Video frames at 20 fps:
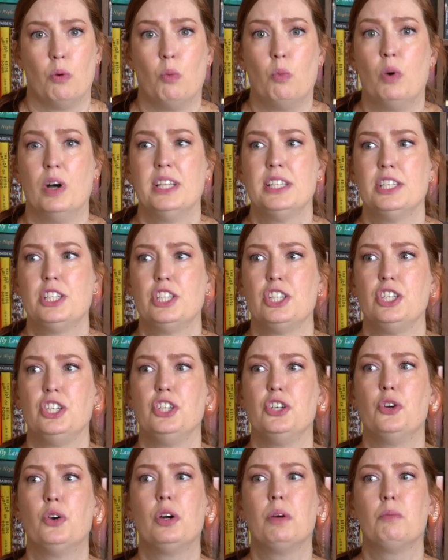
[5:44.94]
Once
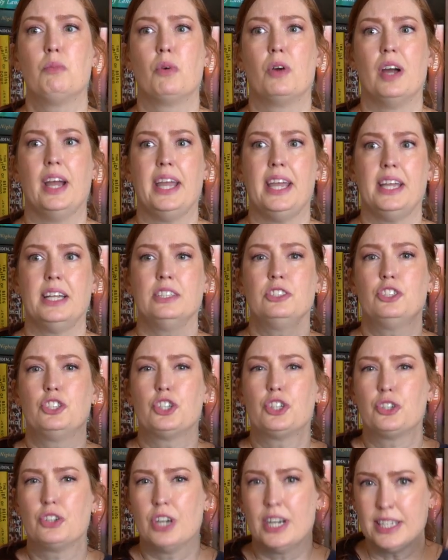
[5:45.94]
your brain
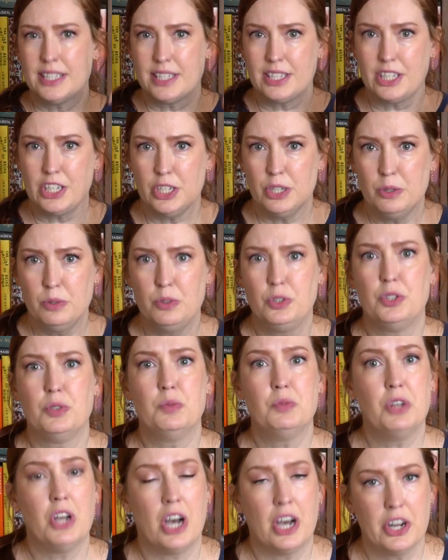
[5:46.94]
trusts you
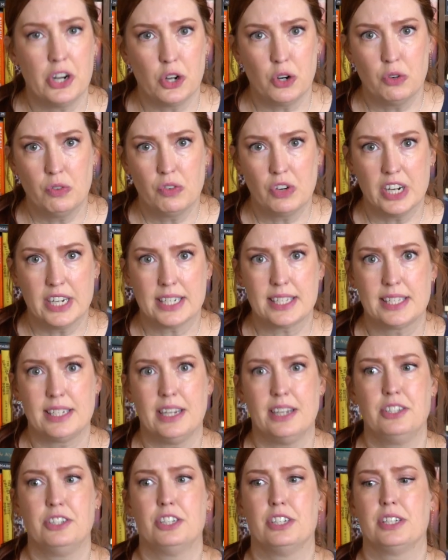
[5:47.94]
to not
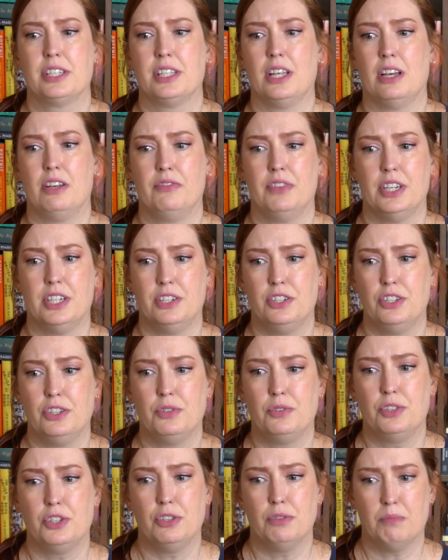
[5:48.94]
overextend yourself and
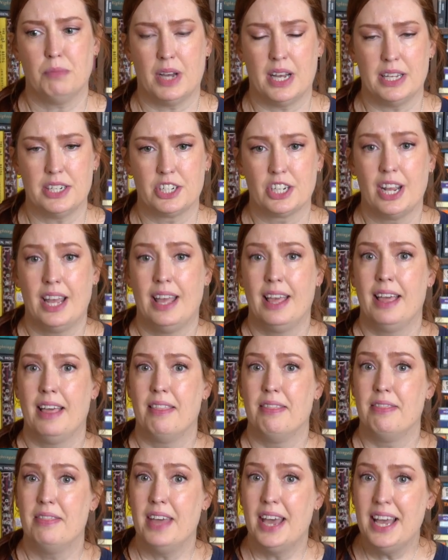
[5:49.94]
do too much,
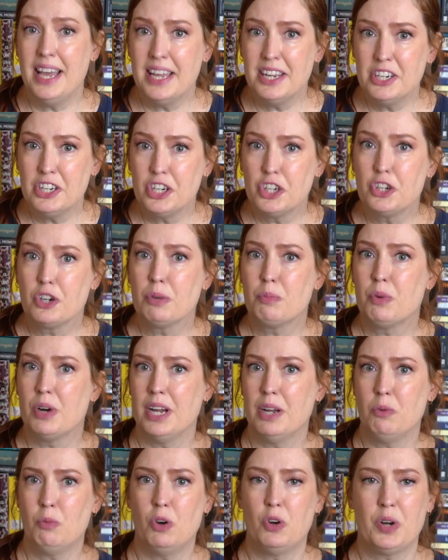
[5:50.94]
then your
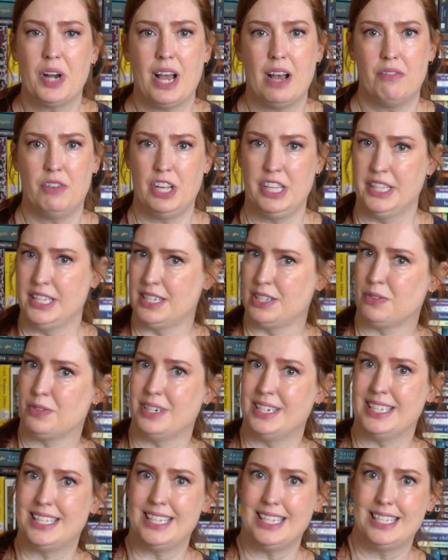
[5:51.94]
brain won't have all this
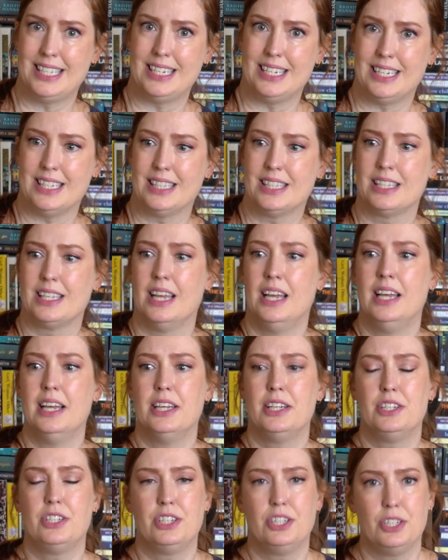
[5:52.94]
resistance
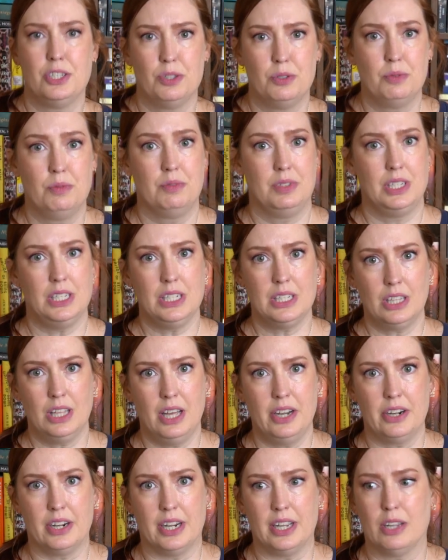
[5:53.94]
to
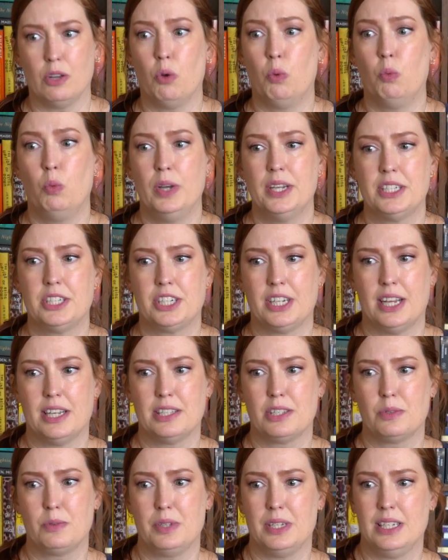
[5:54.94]
decluttering, which,
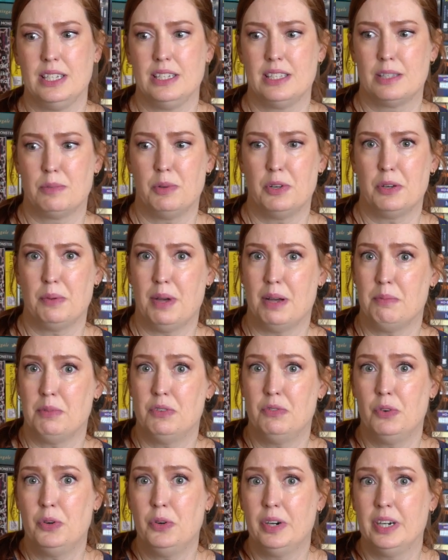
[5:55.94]
as we spoke about
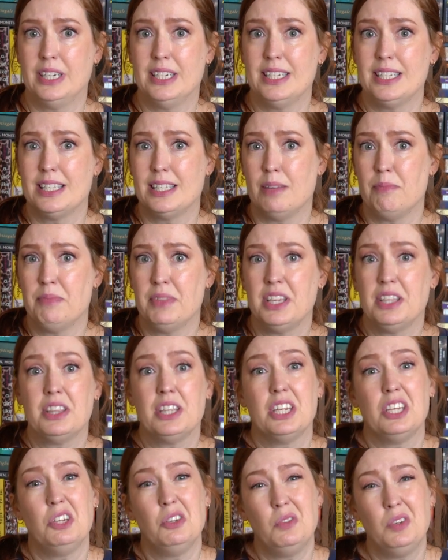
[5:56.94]
before, is something
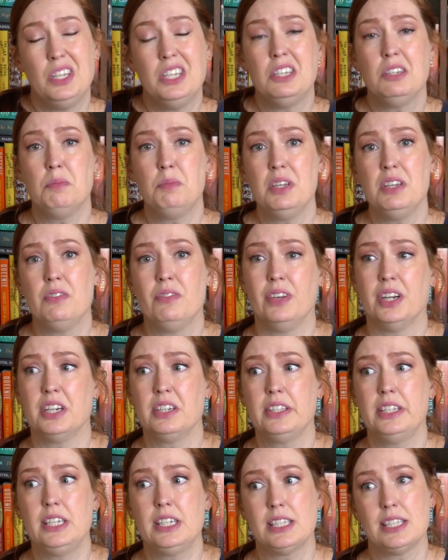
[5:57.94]
that you need to be
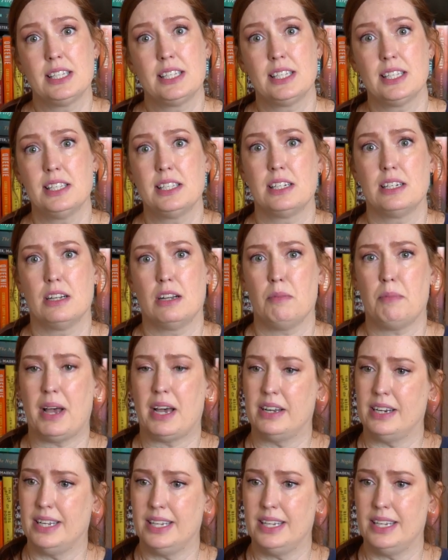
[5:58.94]
fairly consistent about.